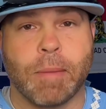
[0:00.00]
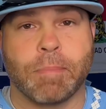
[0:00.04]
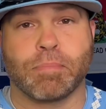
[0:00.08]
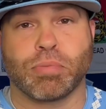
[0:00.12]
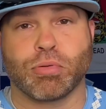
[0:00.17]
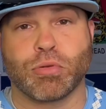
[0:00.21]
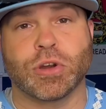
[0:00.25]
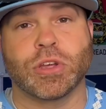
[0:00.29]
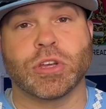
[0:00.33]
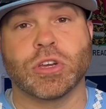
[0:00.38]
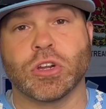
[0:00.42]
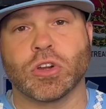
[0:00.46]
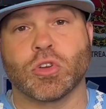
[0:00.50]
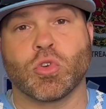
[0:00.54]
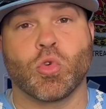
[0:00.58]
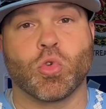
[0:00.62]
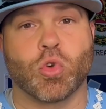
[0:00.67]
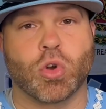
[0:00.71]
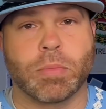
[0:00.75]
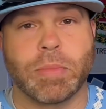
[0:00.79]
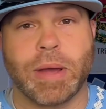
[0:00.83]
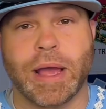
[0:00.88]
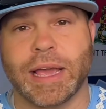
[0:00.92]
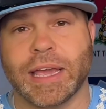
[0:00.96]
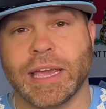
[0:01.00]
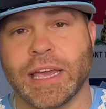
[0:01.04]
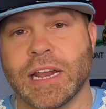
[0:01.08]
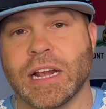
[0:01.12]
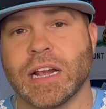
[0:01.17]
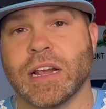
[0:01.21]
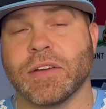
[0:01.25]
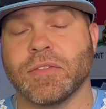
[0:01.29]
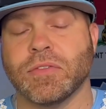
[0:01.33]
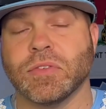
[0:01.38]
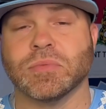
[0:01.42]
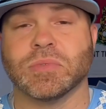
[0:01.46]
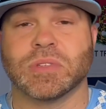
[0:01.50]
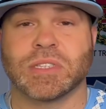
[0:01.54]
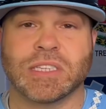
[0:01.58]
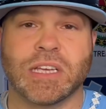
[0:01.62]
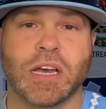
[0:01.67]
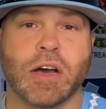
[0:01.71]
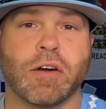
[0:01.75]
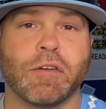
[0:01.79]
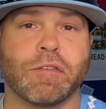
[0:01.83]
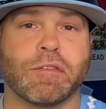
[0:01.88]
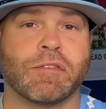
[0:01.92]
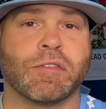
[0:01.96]
pretty good quarterback in and of
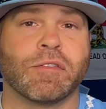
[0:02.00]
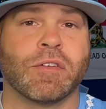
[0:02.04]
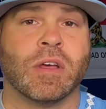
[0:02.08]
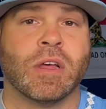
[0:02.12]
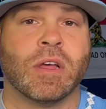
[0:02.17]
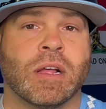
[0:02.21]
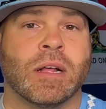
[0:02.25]
himself.